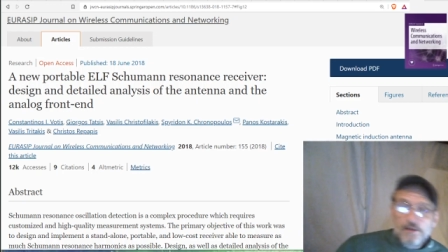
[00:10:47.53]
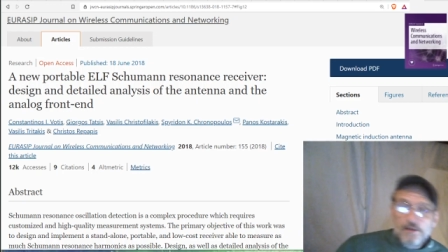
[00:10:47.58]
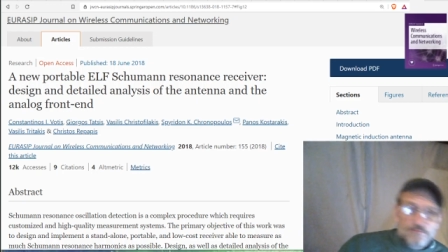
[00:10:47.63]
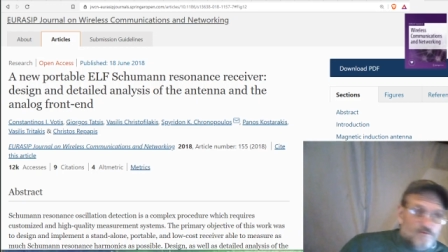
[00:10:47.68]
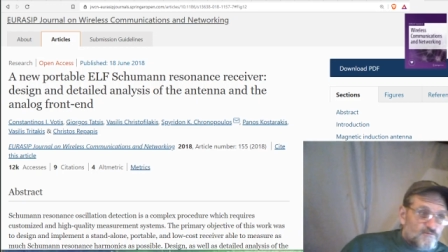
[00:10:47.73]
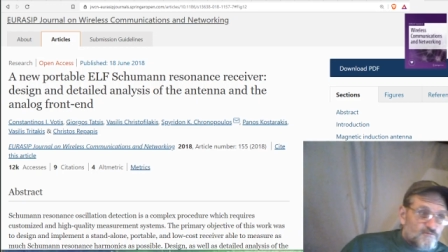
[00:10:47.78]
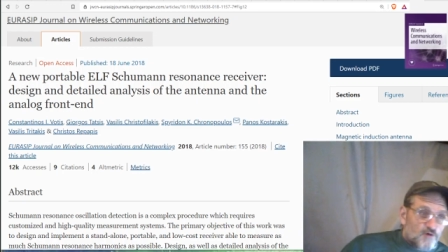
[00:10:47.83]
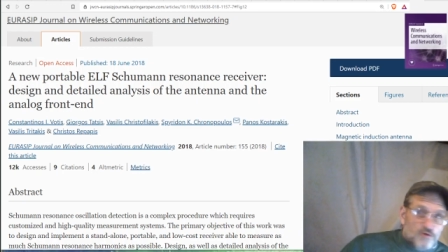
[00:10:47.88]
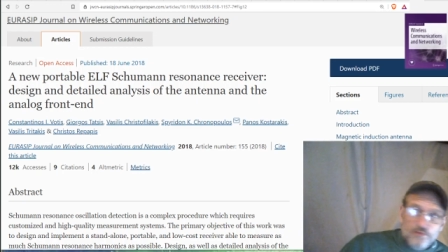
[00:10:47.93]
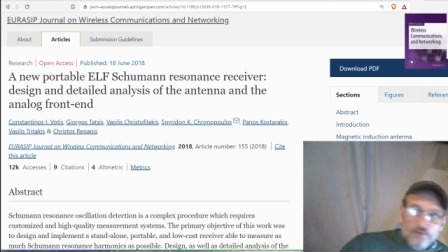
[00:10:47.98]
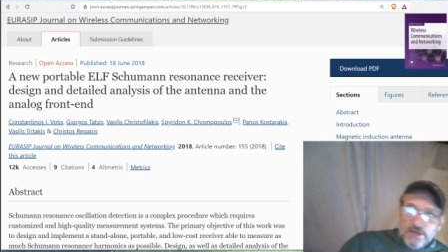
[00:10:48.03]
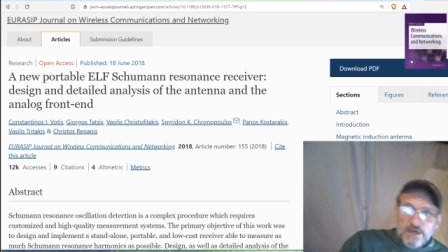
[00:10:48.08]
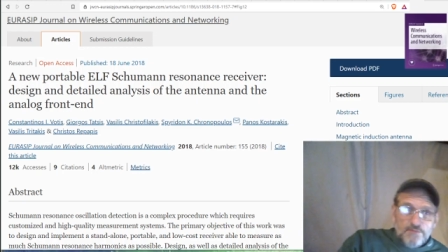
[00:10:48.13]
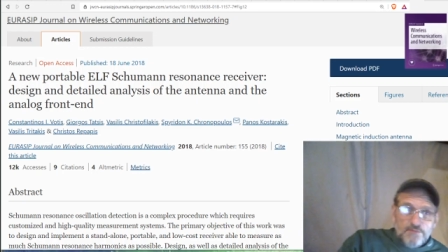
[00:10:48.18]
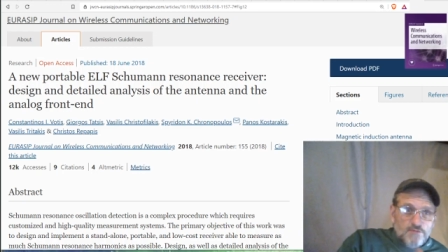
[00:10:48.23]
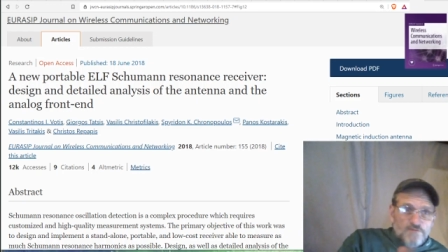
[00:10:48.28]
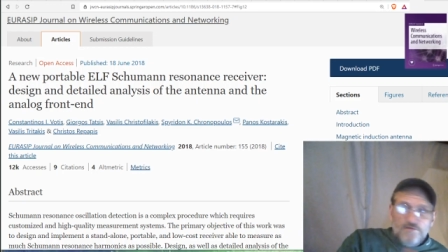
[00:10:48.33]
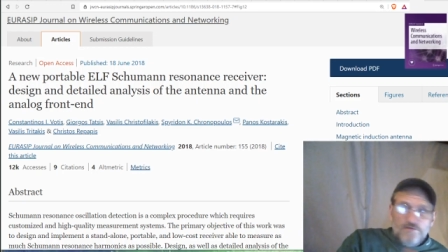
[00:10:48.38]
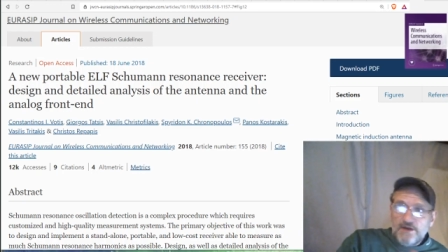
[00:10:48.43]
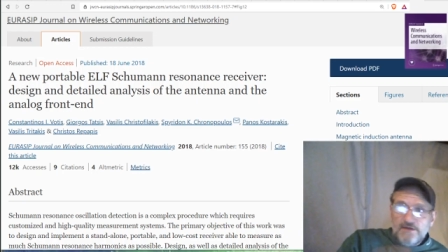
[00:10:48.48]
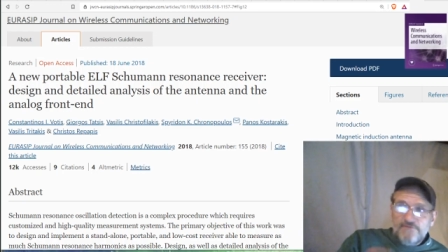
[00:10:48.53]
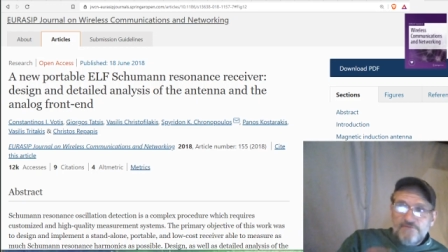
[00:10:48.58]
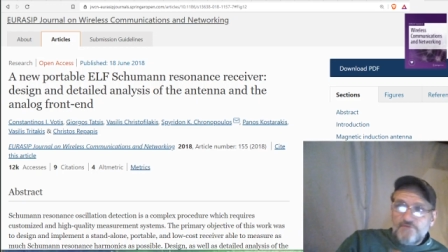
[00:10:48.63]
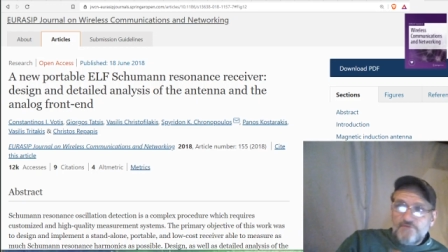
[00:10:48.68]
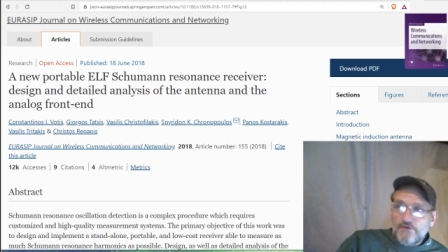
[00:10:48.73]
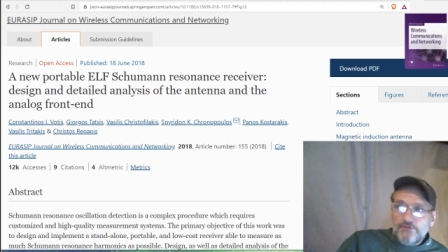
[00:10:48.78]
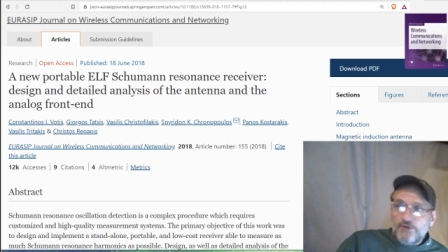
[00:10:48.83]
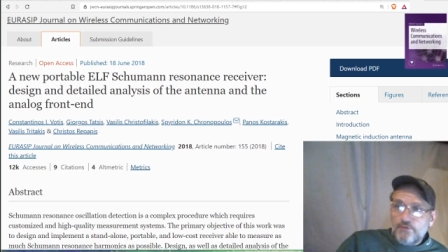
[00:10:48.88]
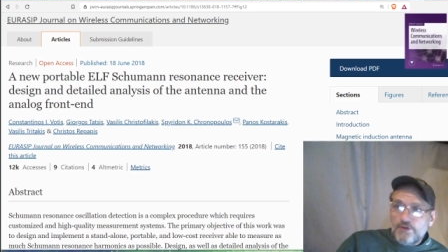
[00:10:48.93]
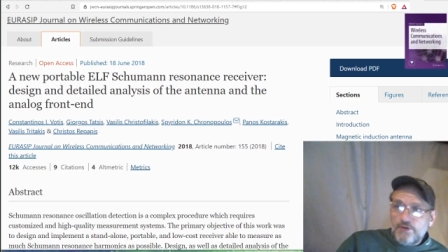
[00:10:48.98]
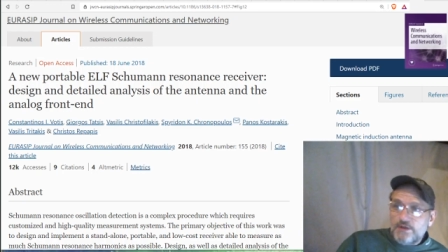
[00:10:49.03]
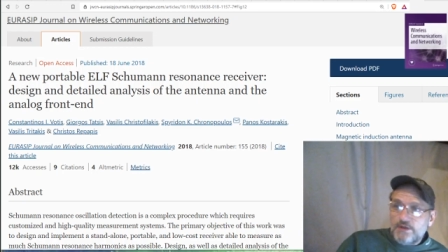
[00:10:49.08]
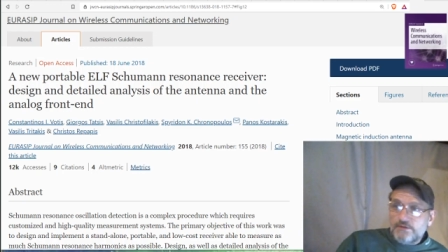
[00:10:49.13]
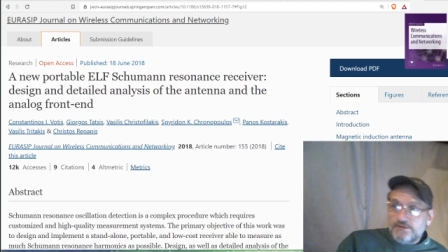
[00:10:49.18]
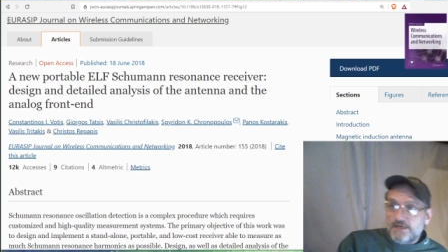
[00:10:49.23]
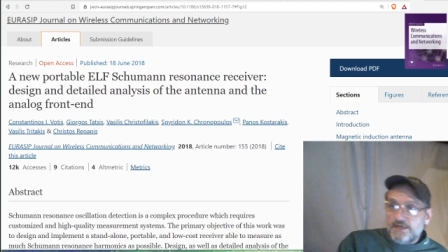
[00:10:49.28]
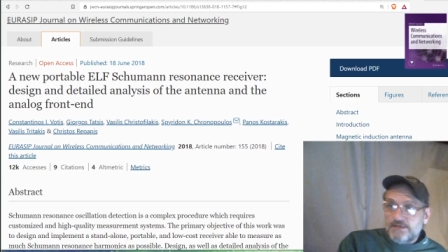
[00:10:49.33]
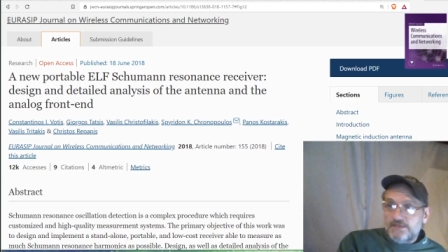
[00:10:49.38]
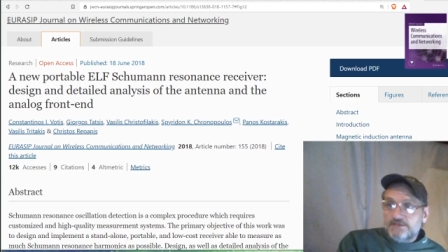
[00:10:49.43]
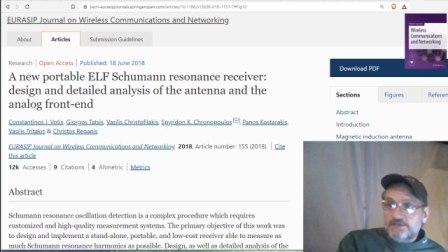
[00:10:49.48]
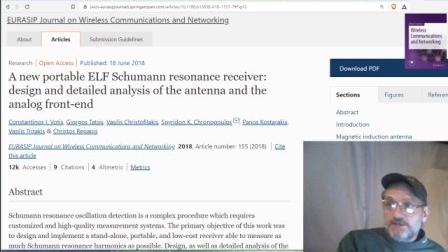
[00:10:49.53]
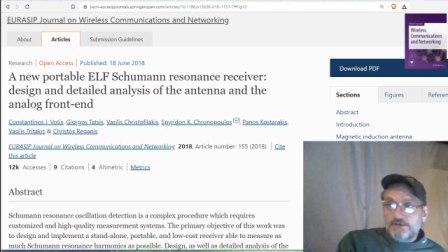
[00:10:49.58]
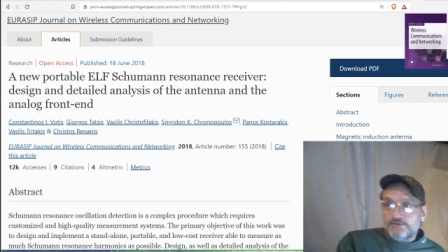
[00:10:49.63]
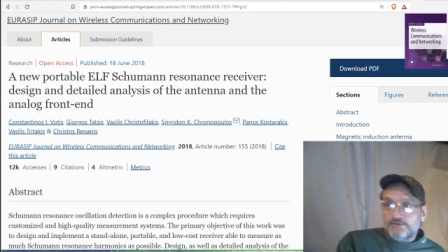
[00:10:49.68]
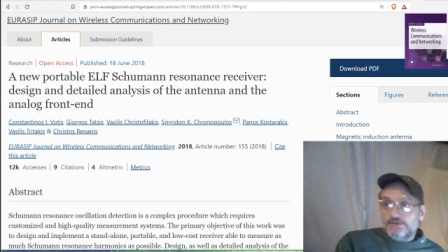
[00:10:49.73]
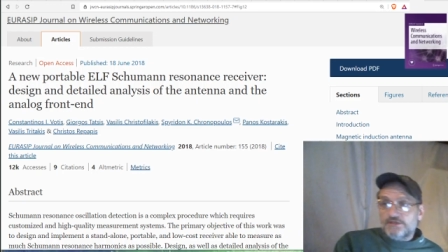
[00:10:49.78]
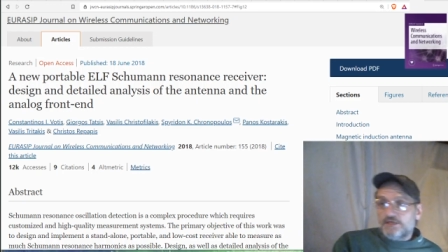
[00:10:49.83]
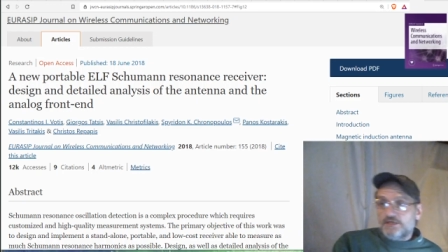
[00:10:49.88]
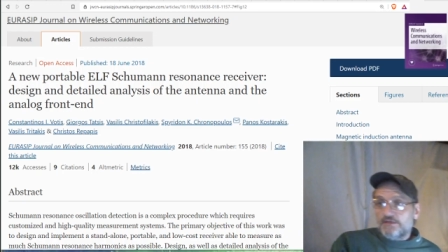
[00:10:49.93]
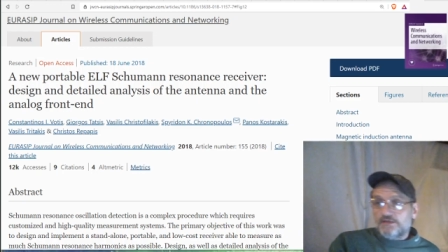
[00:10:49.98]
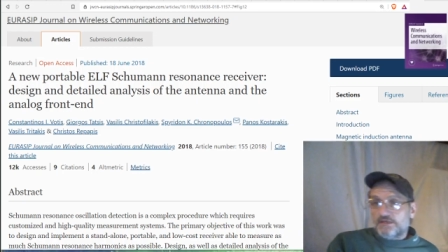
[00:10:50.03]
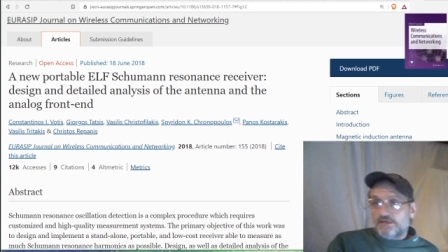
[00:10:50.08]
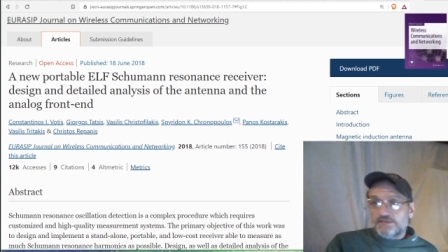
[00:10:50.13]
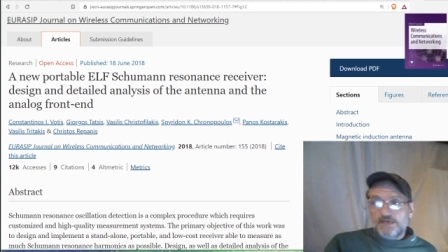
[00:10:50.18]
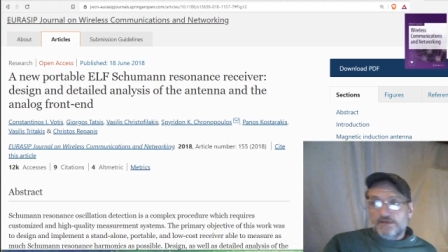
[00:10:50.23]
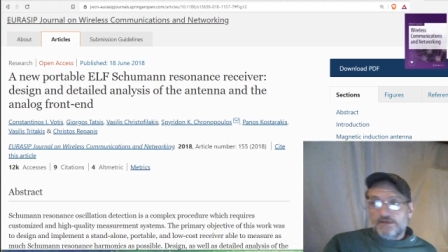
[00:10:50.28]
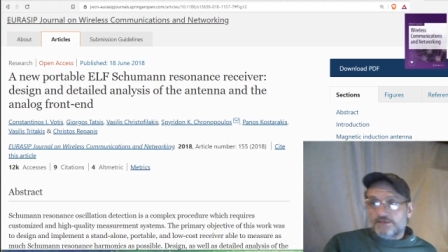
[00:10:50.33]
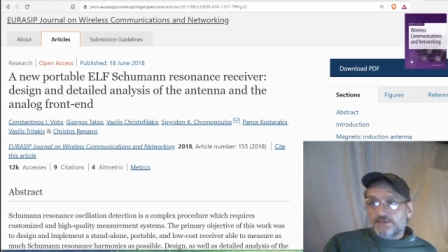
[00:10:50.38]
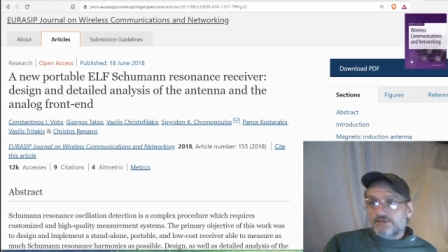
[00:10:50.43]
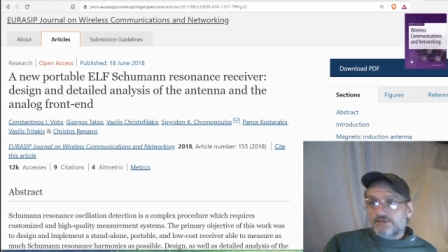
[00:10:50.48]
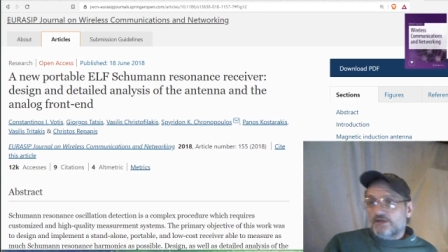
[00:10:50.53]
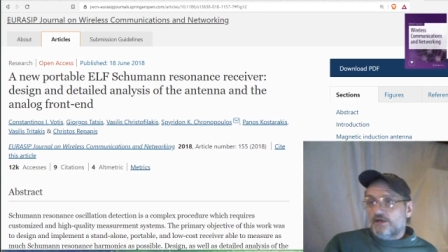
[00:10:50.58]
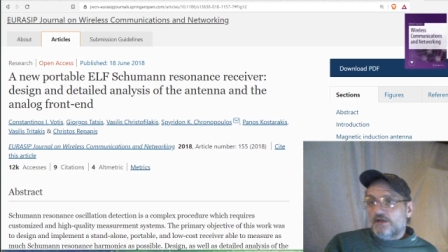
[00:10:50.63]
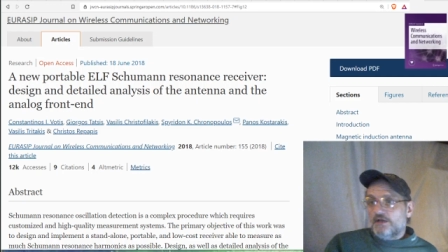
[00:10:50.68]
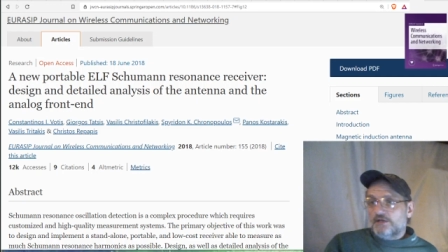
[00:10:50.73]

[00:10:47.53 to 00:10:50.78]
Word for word: before we can move any further, we under, need to understand the antennas.